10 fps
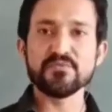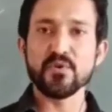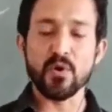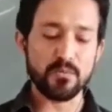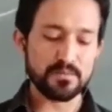
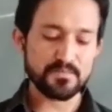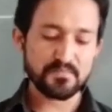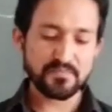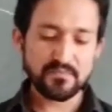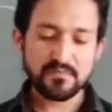form
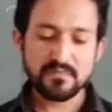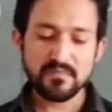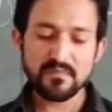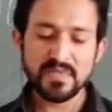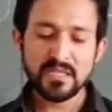
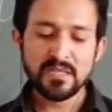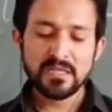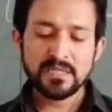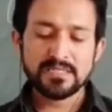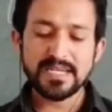
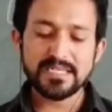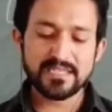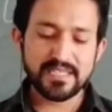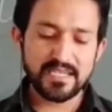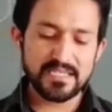that
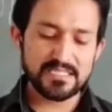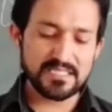really